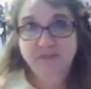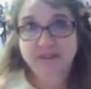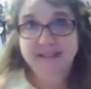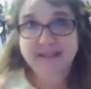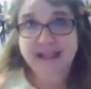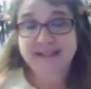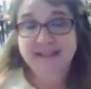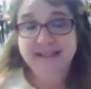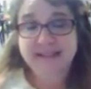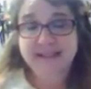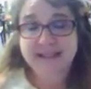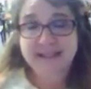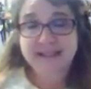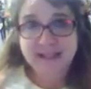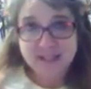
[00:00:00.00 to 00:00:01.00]
the
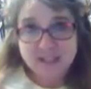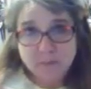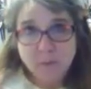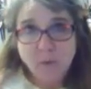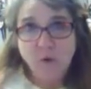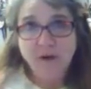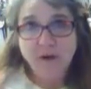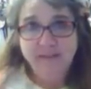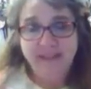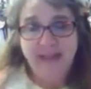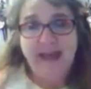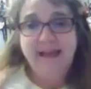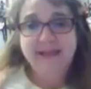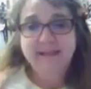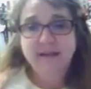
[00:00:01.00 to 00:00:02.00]
sentences that support
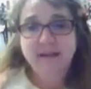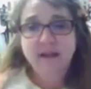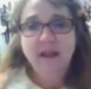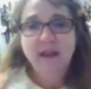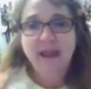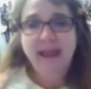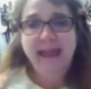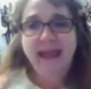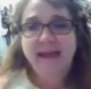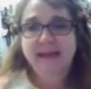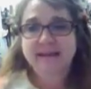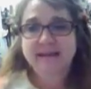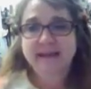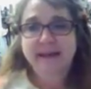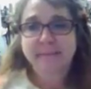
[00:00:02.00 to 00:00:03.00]
that.
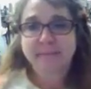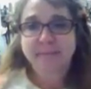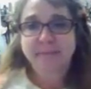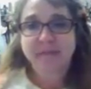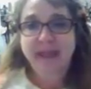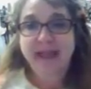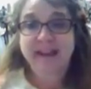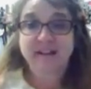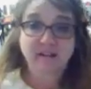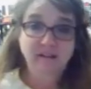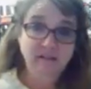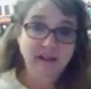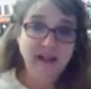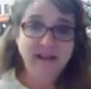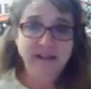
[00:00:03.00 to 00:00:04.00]
And
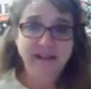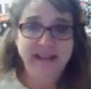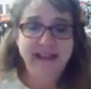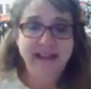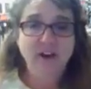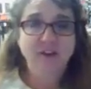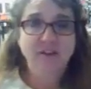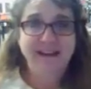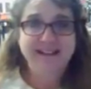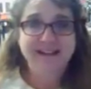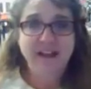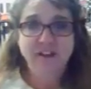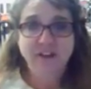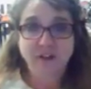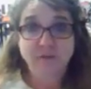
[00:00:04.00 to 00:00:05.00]
luckily here they
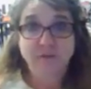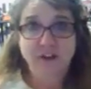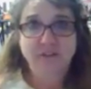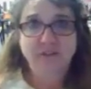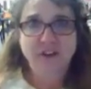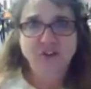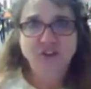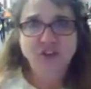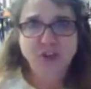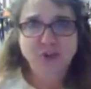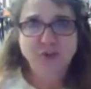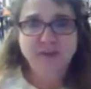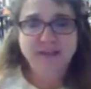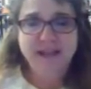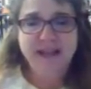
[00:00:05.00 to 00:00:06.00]
tell you there's
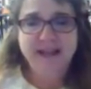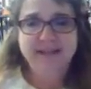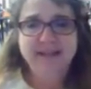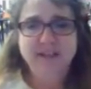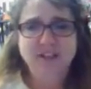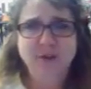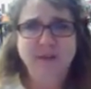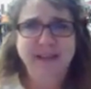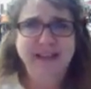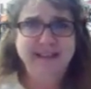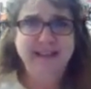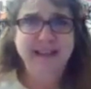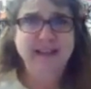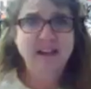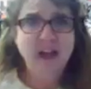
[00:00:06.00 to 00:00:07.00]
two sentences, so at
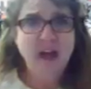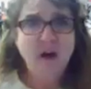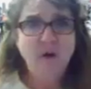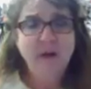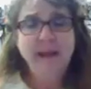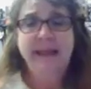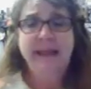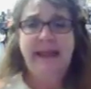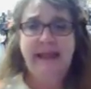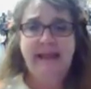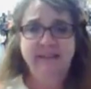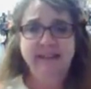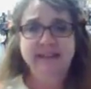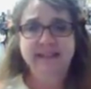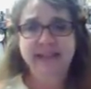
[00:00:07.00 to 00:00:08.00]
least they know
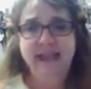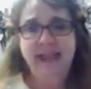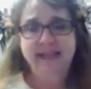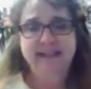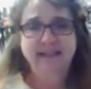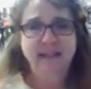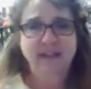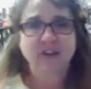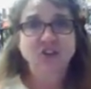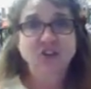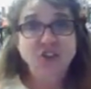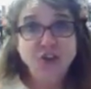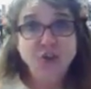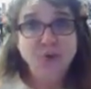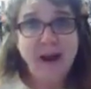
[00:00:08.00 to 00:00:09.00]
in this case that
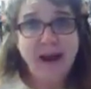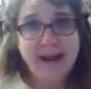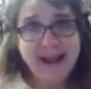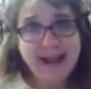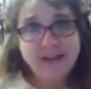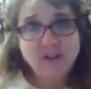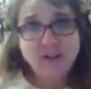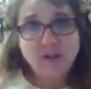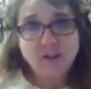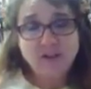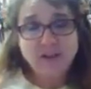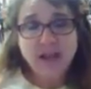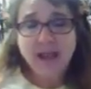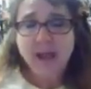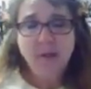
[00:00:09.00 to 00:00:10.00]
there's two right
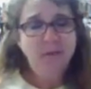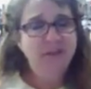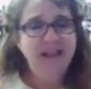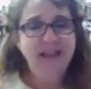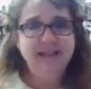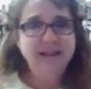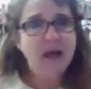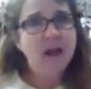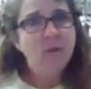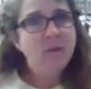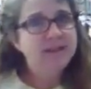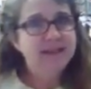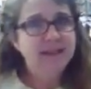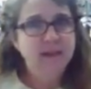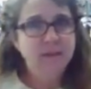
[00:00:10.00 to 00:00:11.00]
answers. But that's not
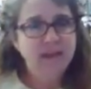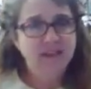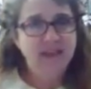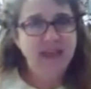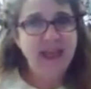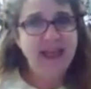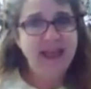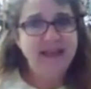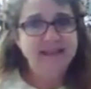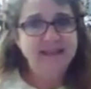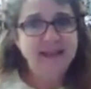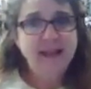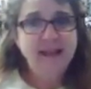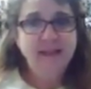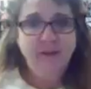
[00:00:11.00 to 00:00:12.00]
always going to be the
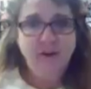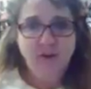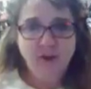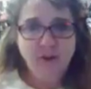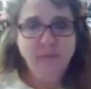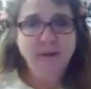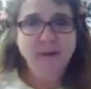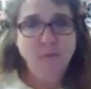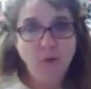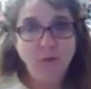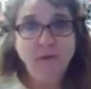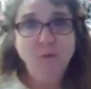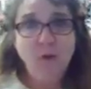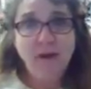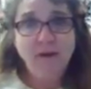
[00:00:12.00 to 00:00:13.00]
case. There could be
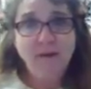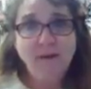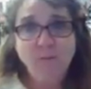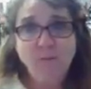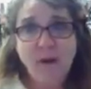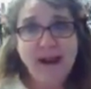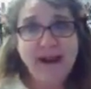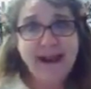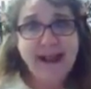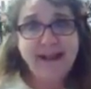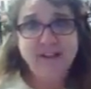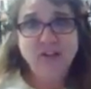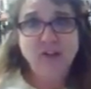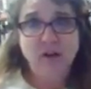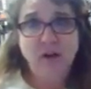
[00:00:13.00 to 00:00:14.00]
more than one right
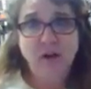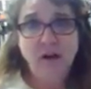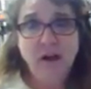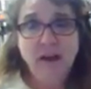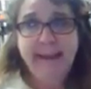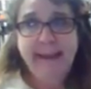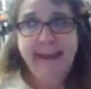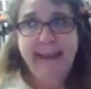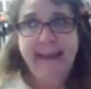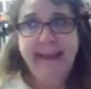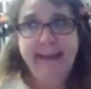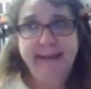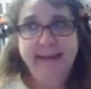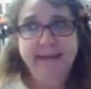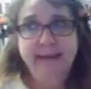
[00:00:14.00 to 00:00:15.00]
answer,
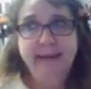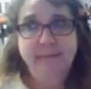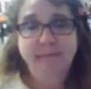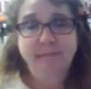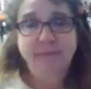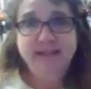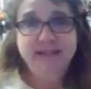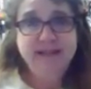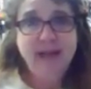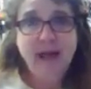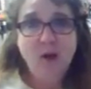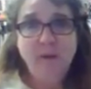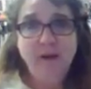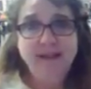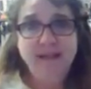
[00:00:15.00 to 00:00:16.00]
and it's
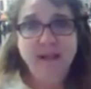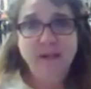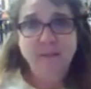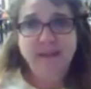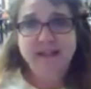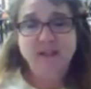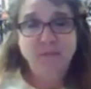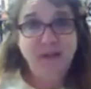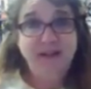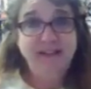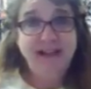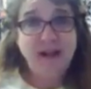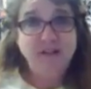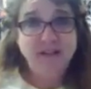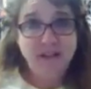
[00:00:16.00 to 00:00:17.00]
not always going to be
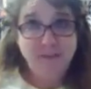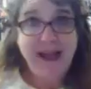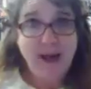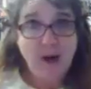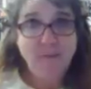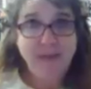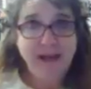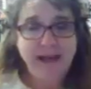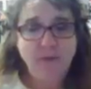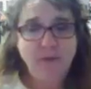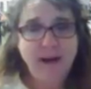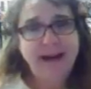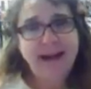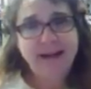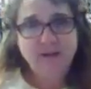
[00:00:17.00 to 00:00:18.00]
spelled out to them how many
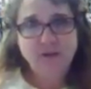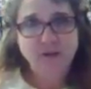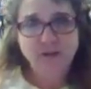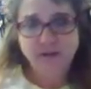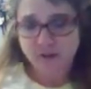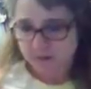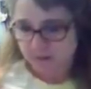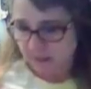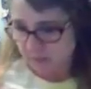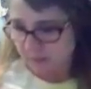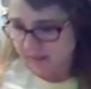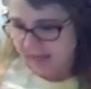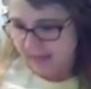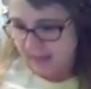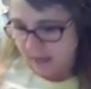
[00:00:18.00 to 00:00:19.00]
right answers there's going to
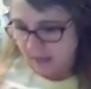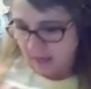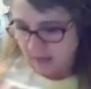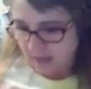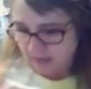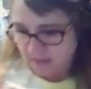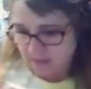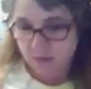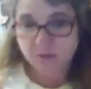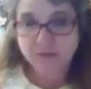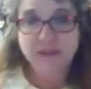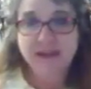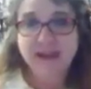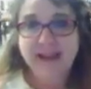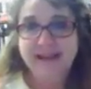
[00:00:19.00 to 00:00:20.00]
be. So
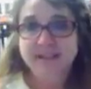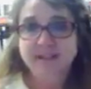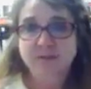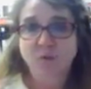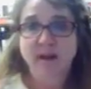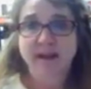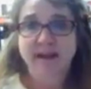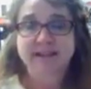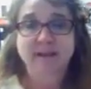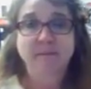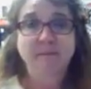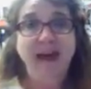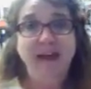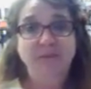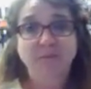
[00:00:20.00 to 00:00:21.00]
the next one is a
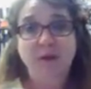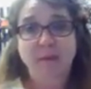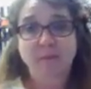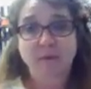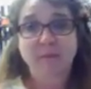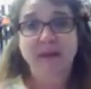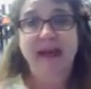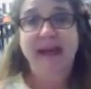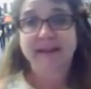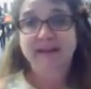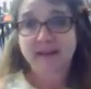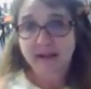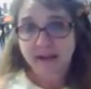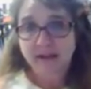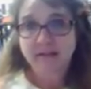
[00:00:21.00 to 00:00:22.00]
math problem,
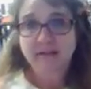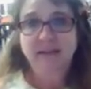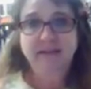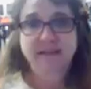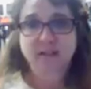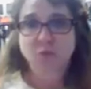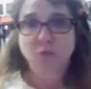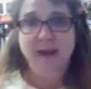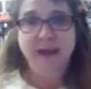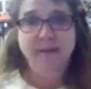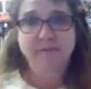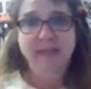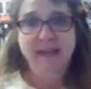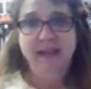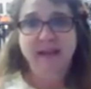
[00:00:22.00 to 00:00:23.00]
and this is what
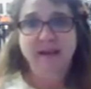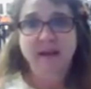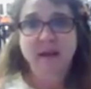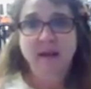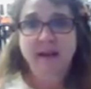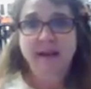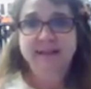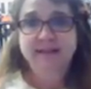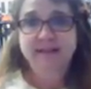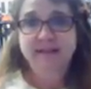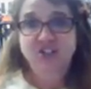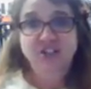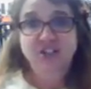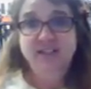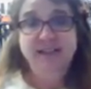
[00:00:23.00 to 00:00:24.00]
I mean. It
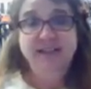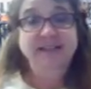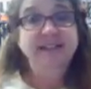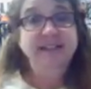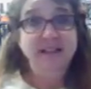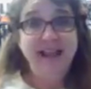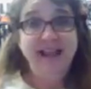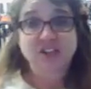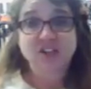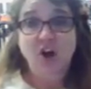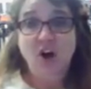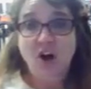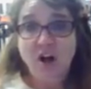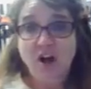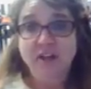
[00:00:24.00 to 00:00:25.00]
just says select
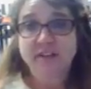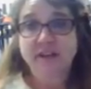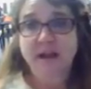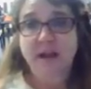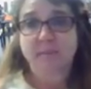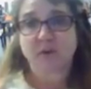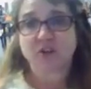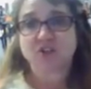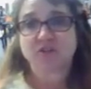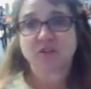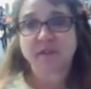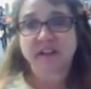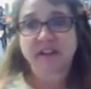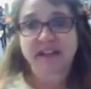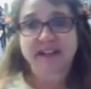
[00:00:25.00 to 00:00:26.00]
all the numbers
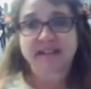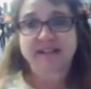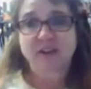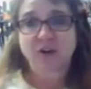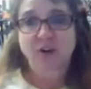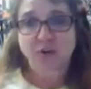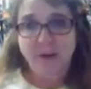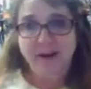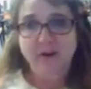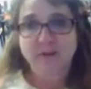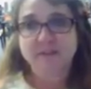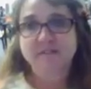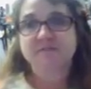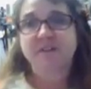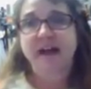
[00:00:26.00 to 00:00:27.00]
from the list that are greater
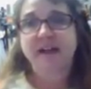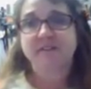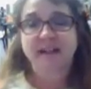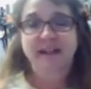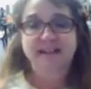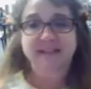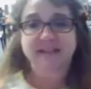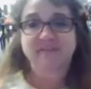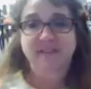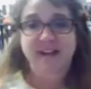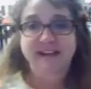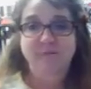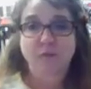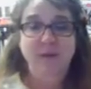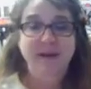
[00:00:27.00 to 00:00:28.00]
than 5 and less than
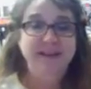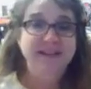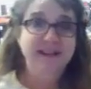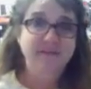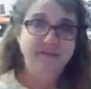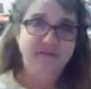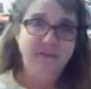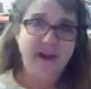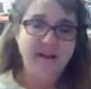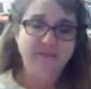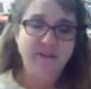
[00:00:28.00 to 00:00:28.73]
5.75.